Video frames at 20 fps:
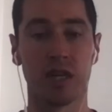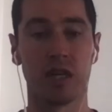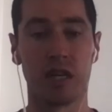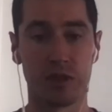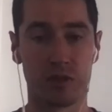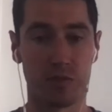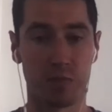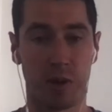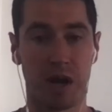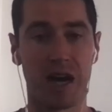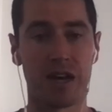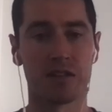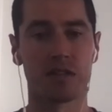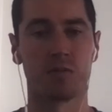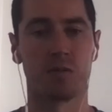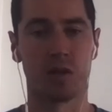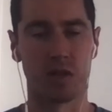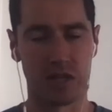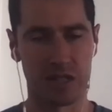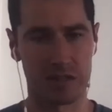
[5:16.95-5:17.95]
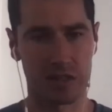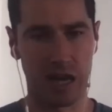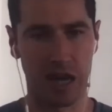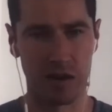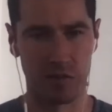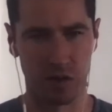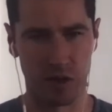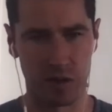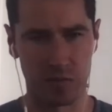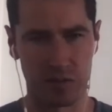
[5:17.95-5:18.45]
It's possible, and that's kind
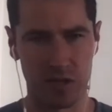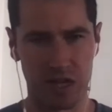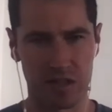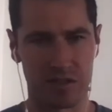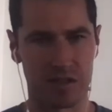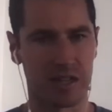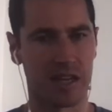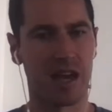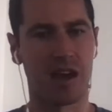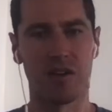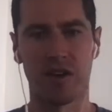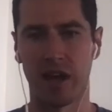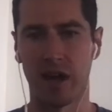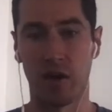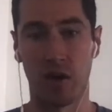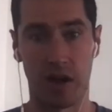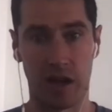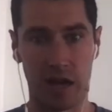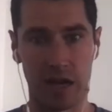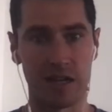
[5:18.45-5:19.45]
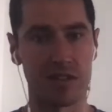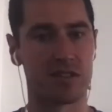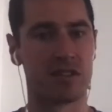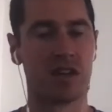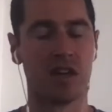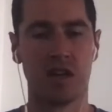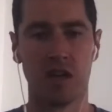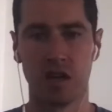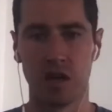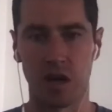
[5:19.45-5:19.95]
of what I'm testing out now as
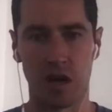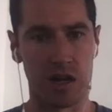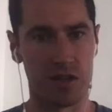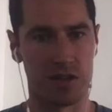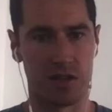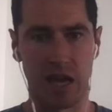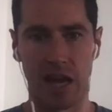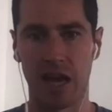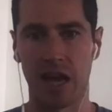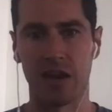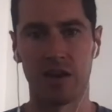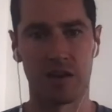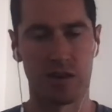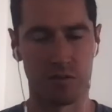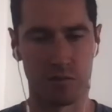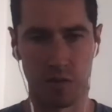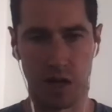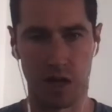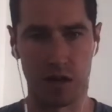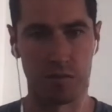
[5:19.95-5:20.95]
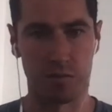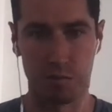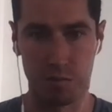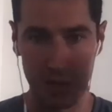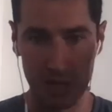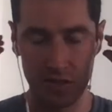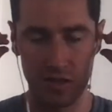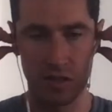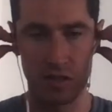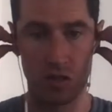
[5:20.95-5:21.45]
a dad and
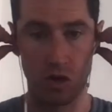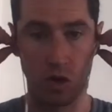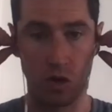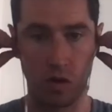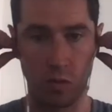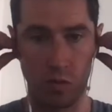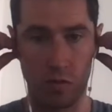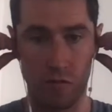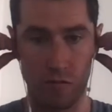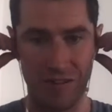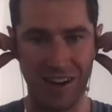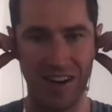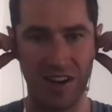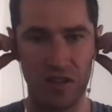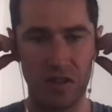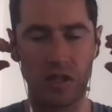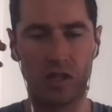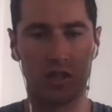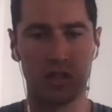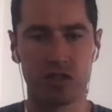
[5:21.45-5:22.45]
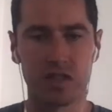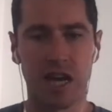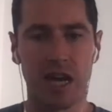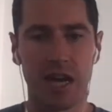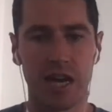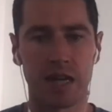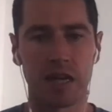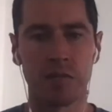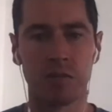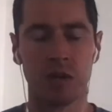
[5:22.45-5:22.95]
business owner with very little
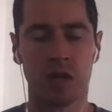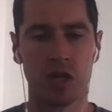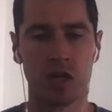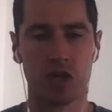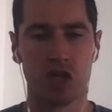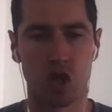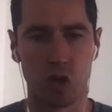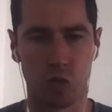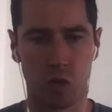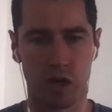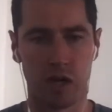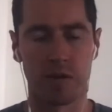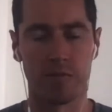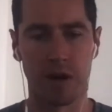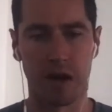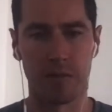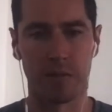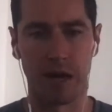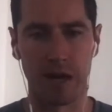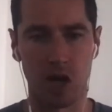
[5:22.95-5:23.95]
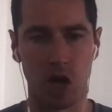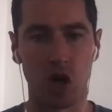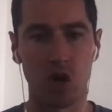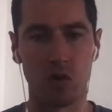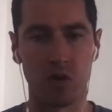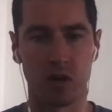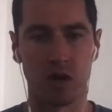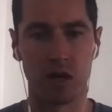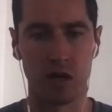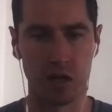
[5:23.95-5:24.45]
time to worry about my
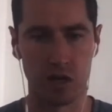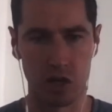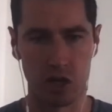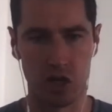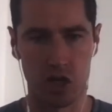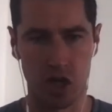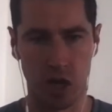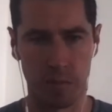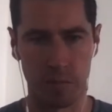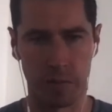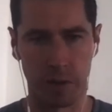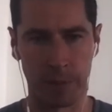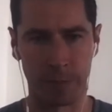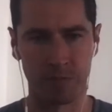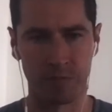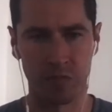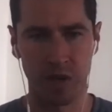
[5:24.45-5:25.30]
own jumping.